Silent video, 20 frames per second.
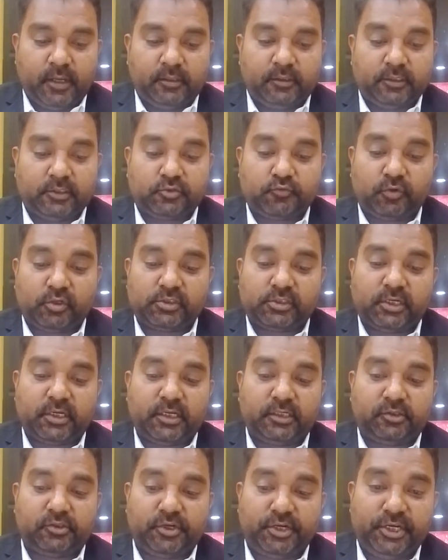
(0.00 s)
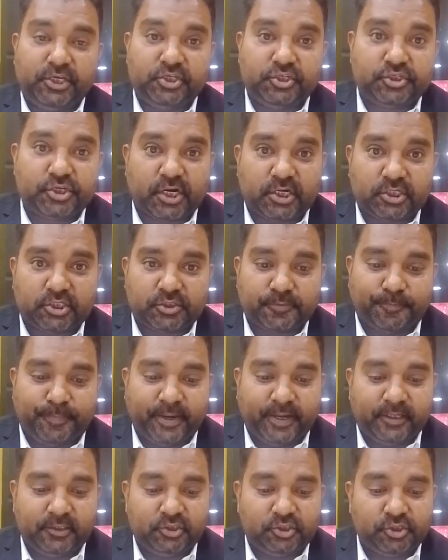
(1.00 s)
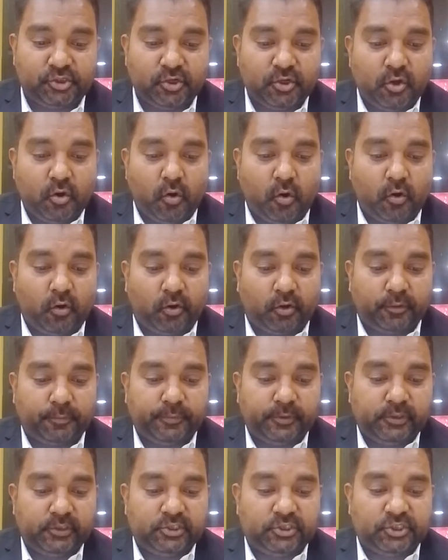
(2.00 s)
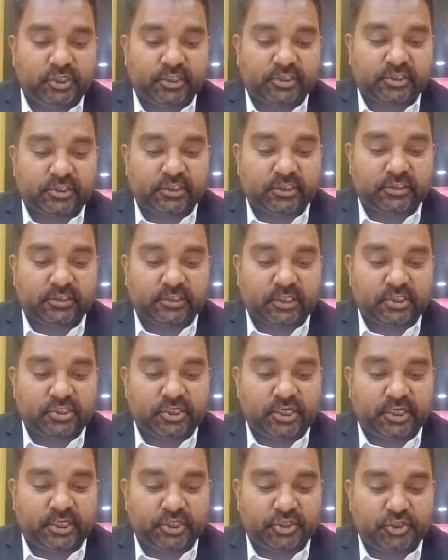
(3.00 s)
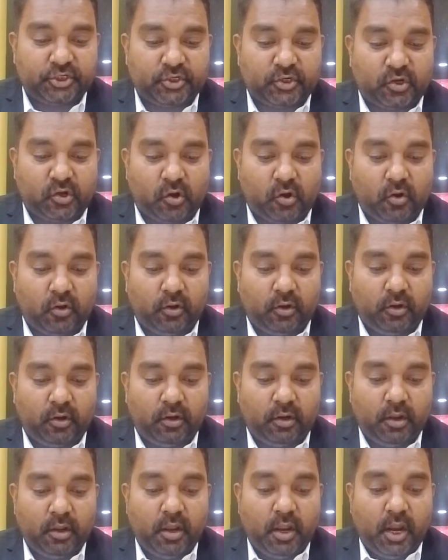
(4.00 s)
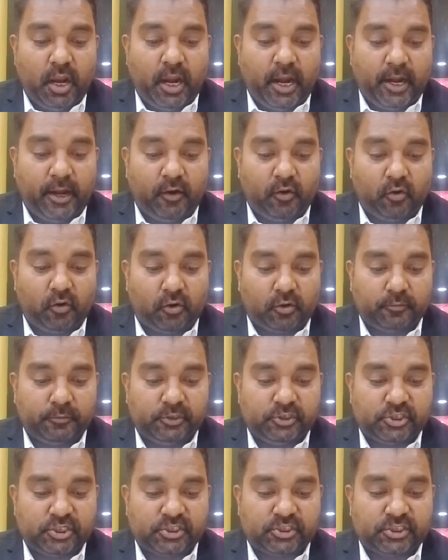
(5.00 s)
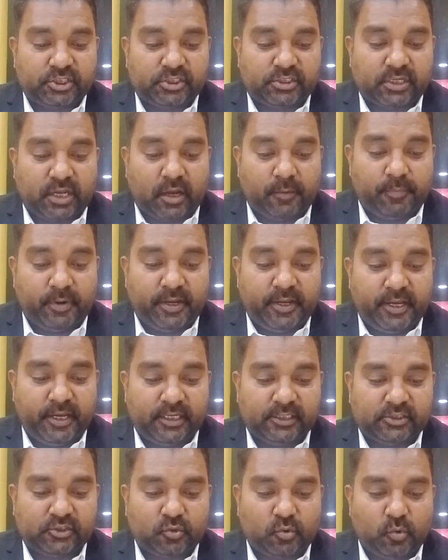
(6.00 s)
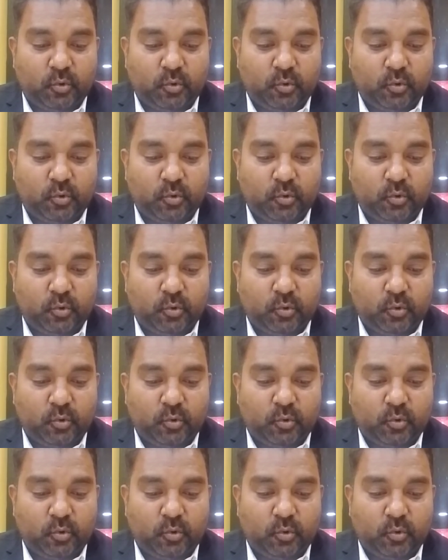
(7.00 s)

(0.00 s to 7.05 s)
this was a 3-judge bench, Honorable Justice Sanjay Kishan Kaul and Honorable Justice Abhay S.